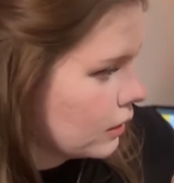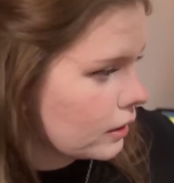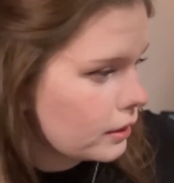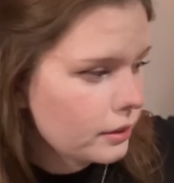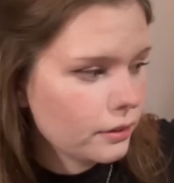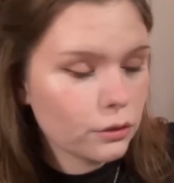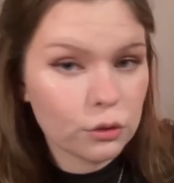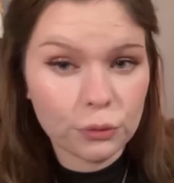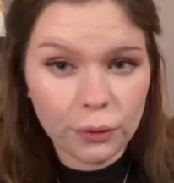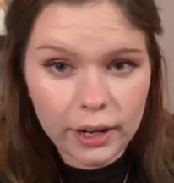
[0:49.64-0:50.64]
these
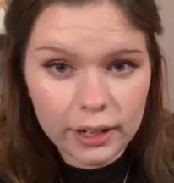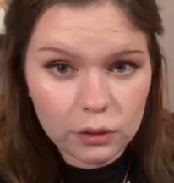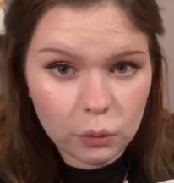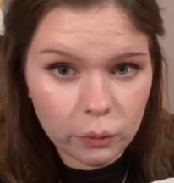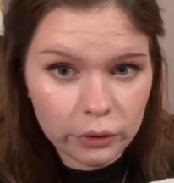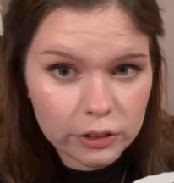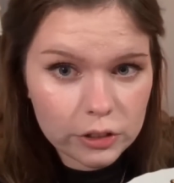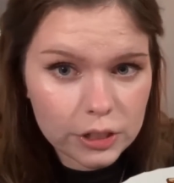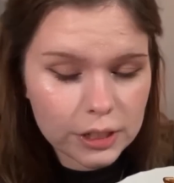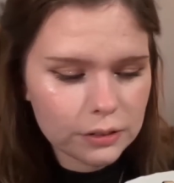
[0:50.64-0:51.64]
dried
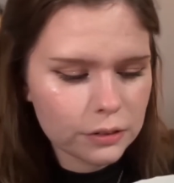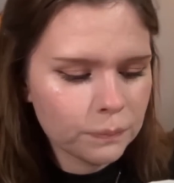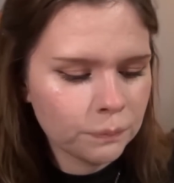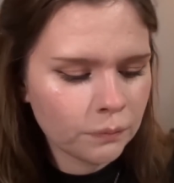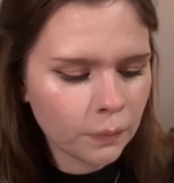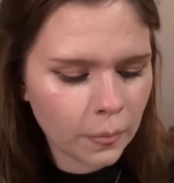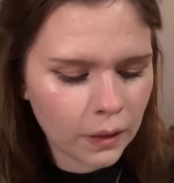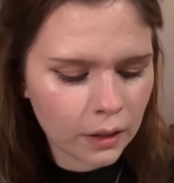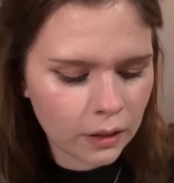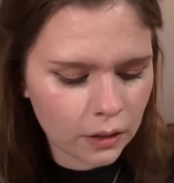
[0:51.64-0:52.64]
oranges.
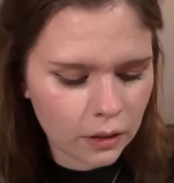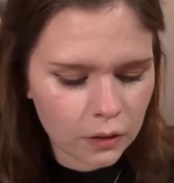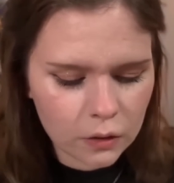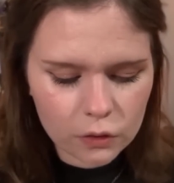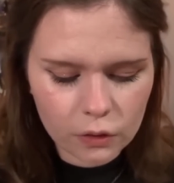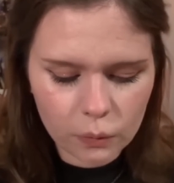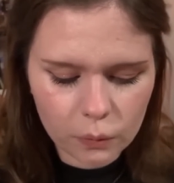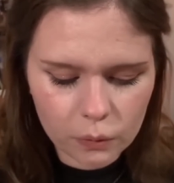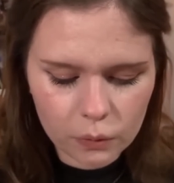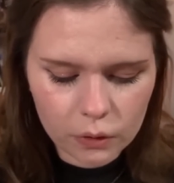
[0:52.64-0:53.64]
So,
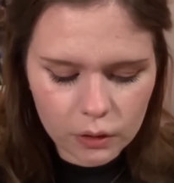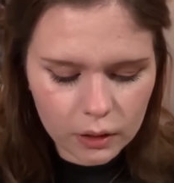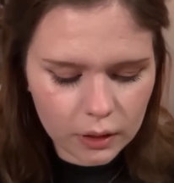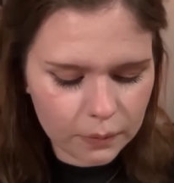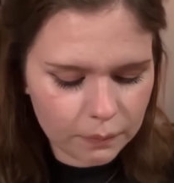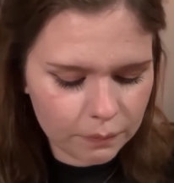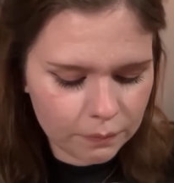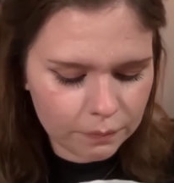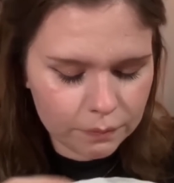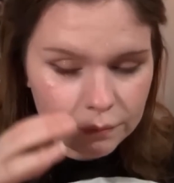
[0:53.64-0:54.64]

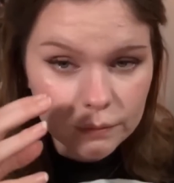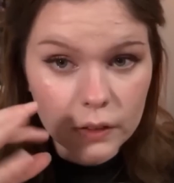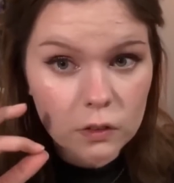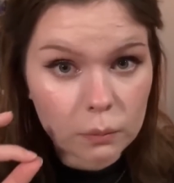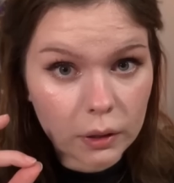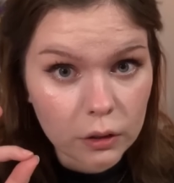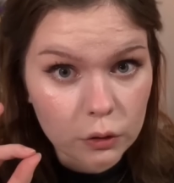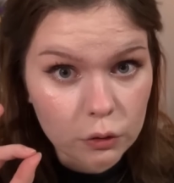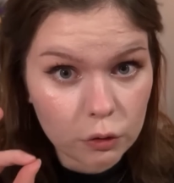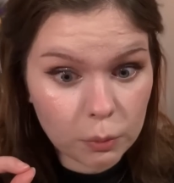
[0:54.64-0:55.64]
they smell
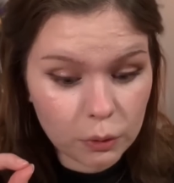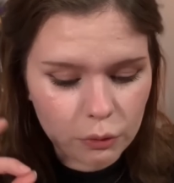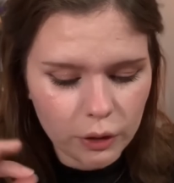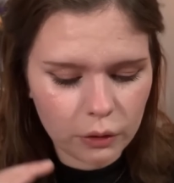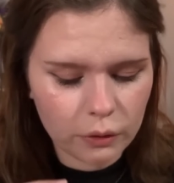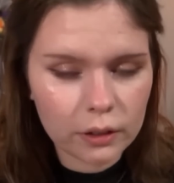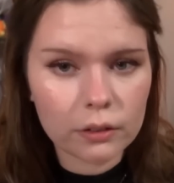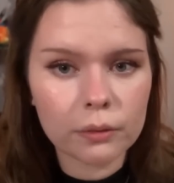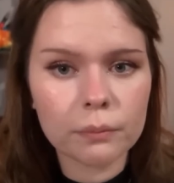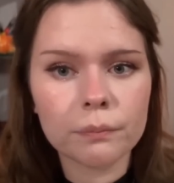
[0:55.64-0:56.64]
super fragrant.
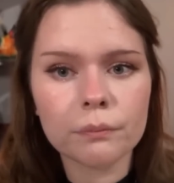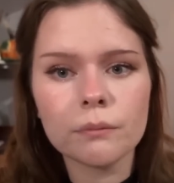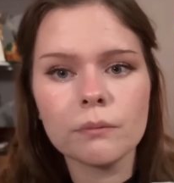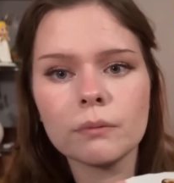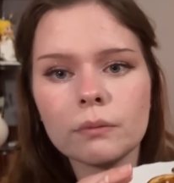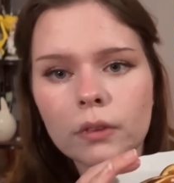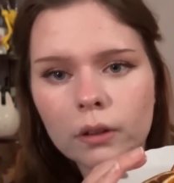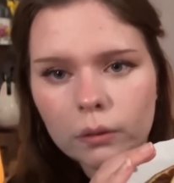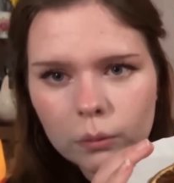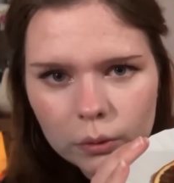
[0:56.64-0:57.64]

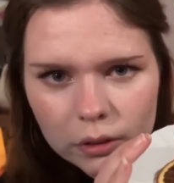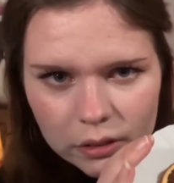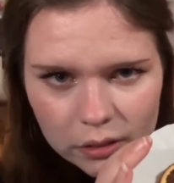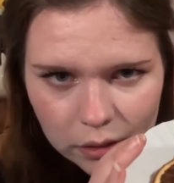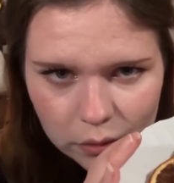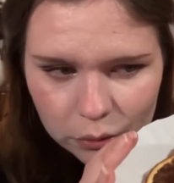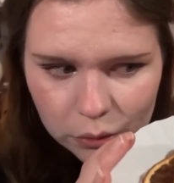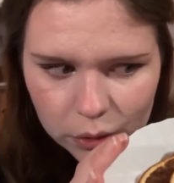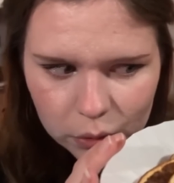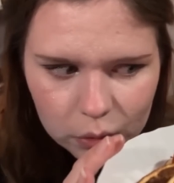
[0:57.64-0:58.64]
What is that
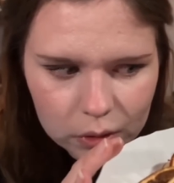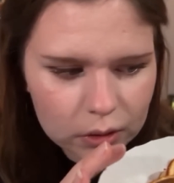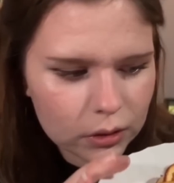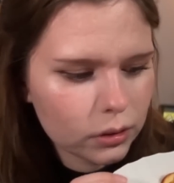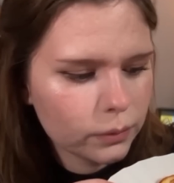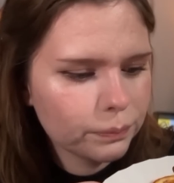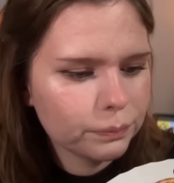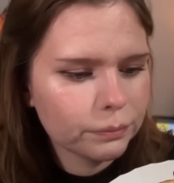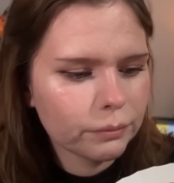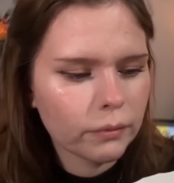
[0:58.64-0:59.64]
fragrance?
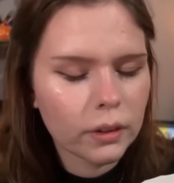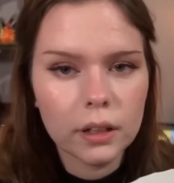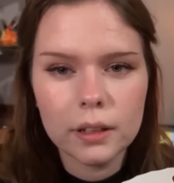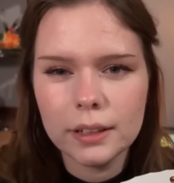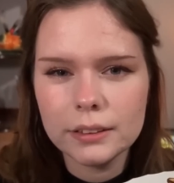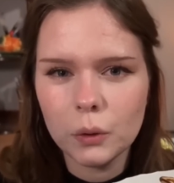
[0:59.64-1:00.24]
That's a